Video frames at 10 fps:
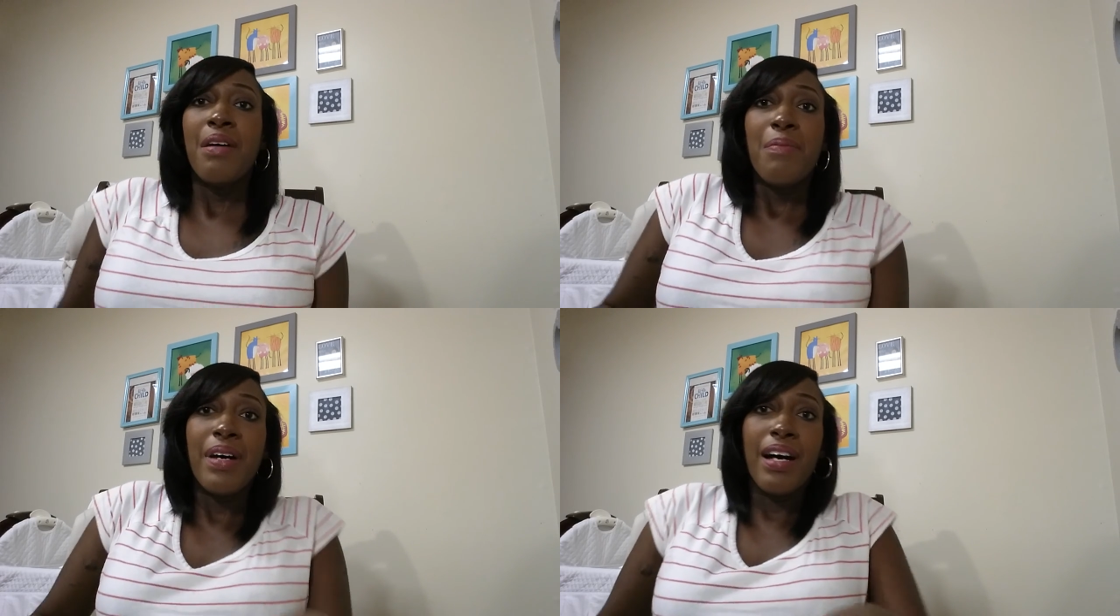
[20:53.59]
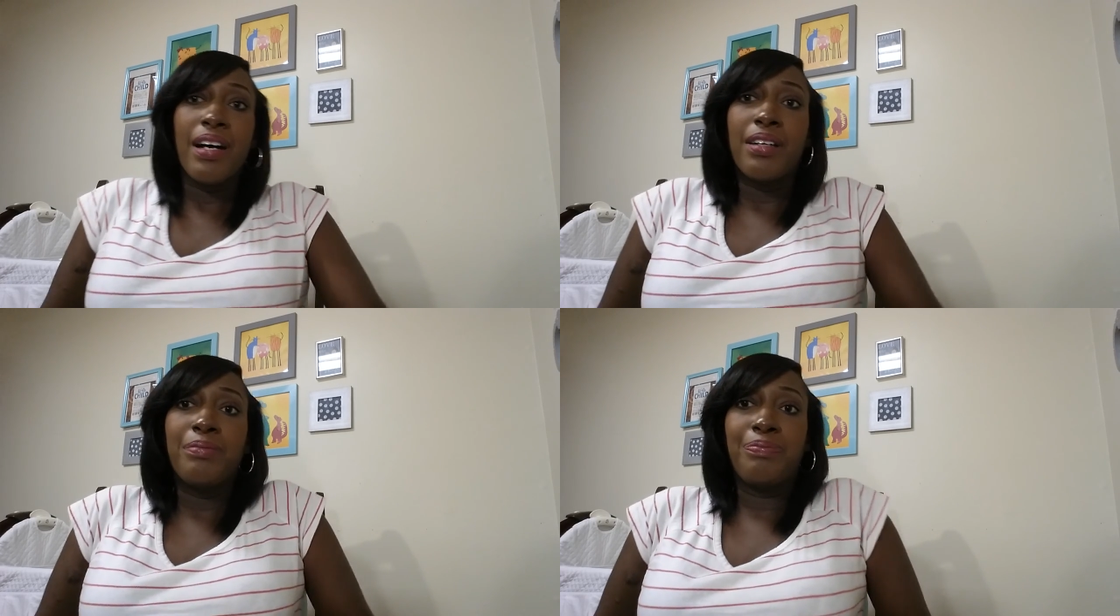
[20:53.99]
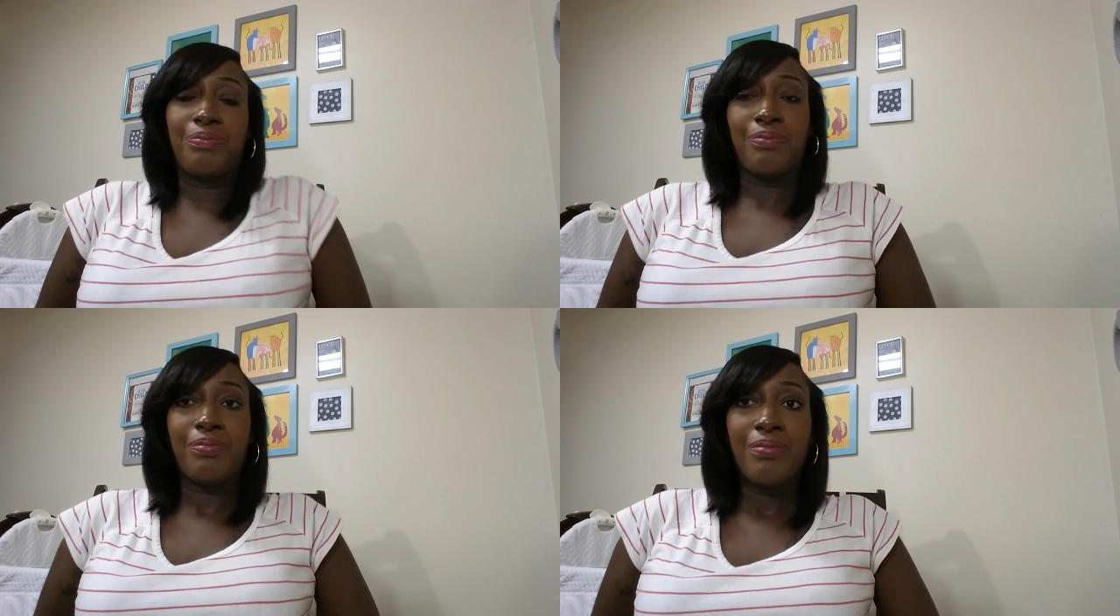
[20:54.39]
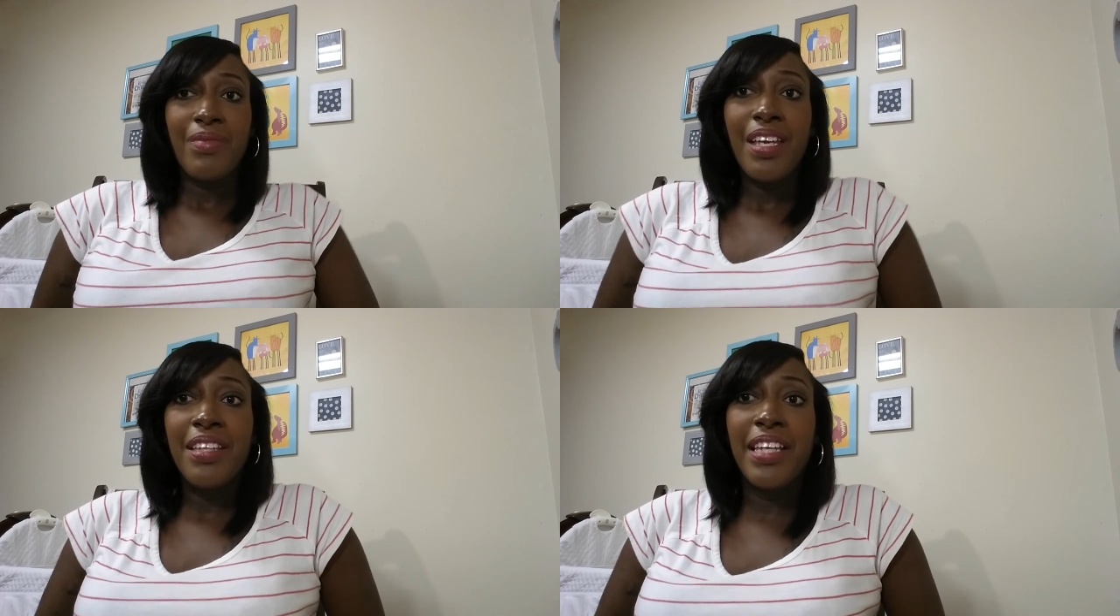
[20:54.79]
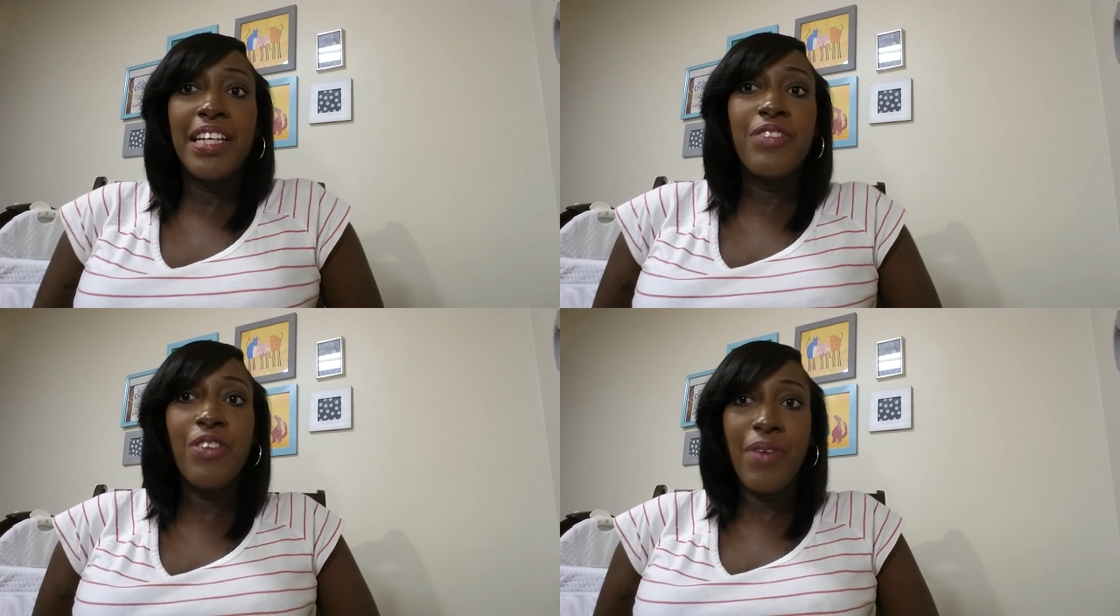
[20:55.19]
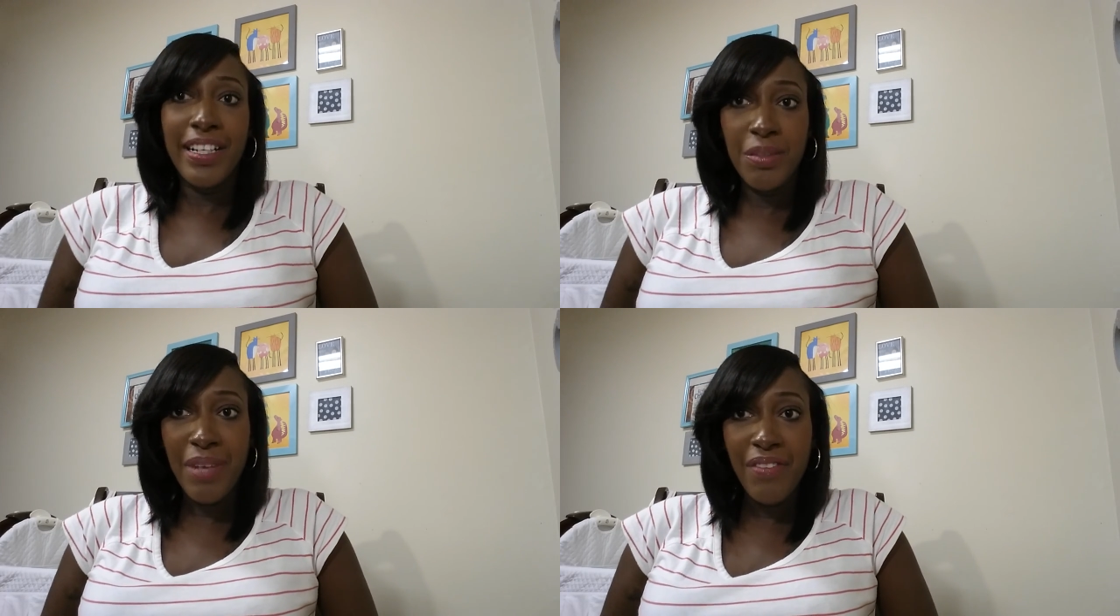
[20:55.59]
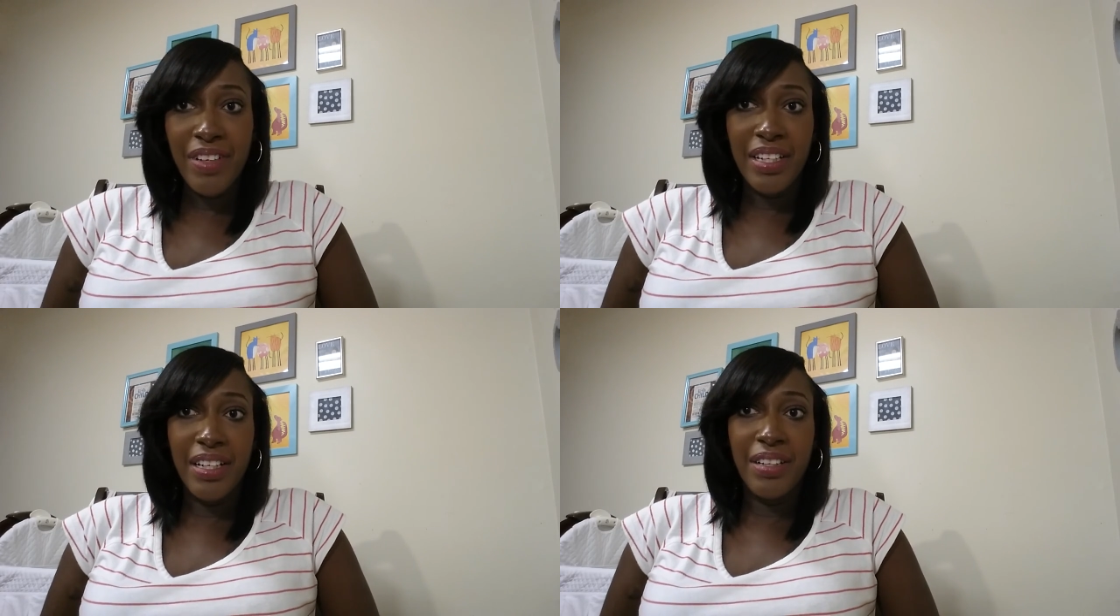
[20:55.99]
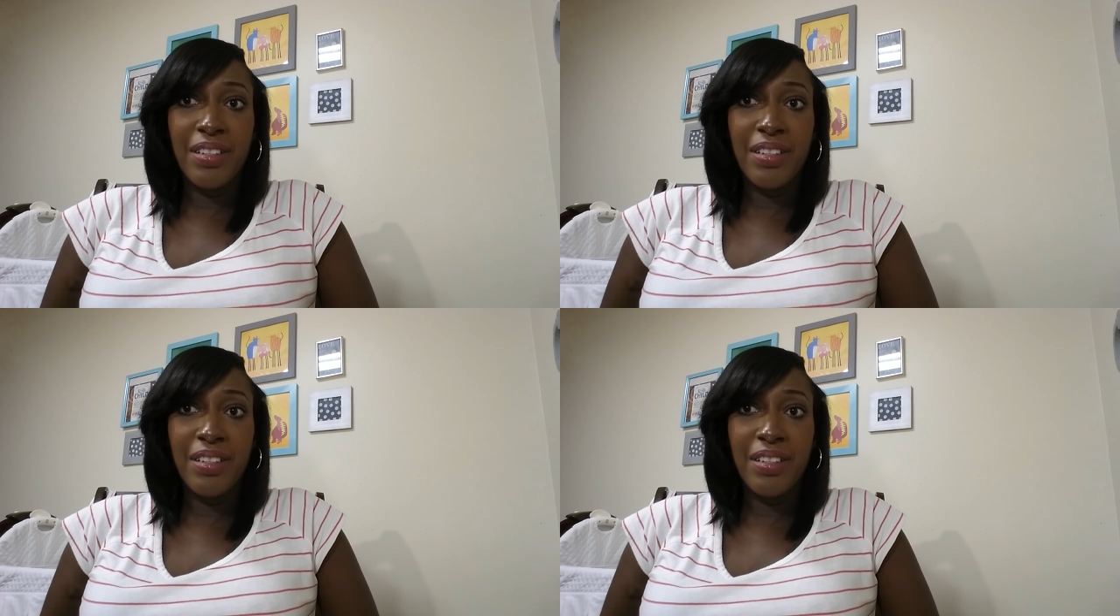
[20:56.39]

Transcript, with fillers: But um, thank you for watching my video.